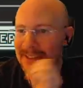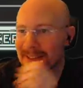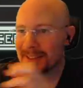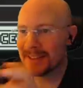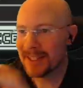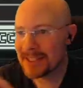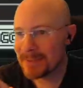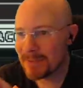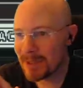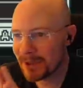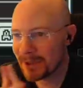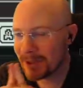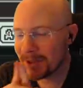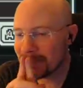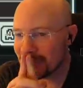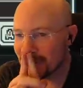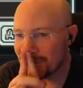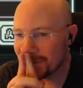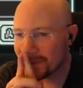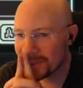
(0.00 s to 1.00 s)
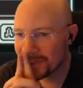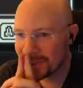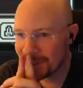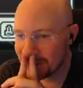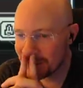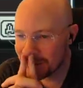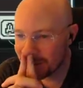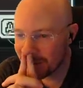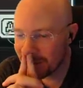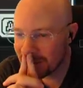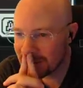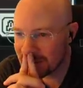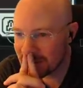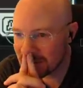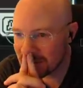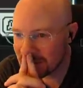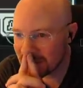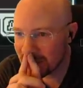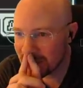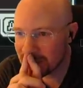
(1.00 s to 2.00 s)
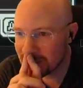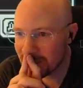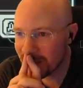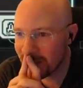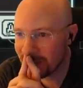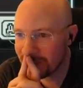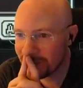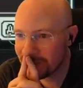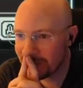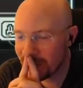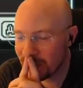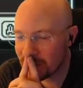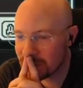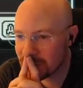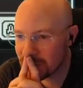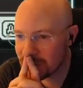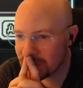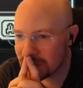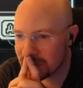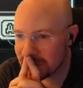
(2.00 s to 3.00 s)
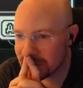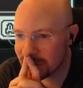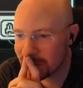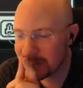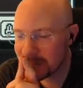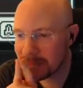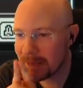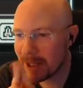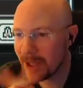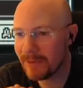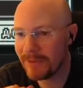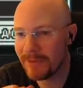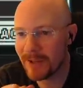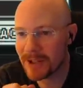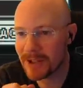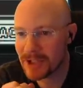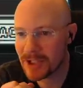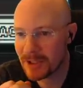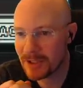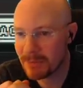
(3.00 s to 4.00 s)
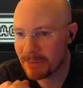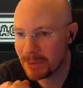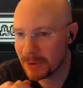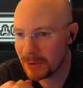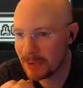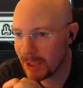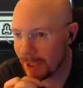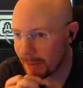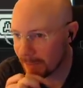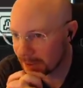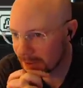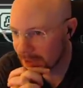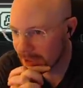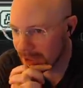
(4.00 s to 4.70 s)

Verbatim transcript: The estimated O2 system. Your O2 system has mal- O2 system has malfunctioned and blew up.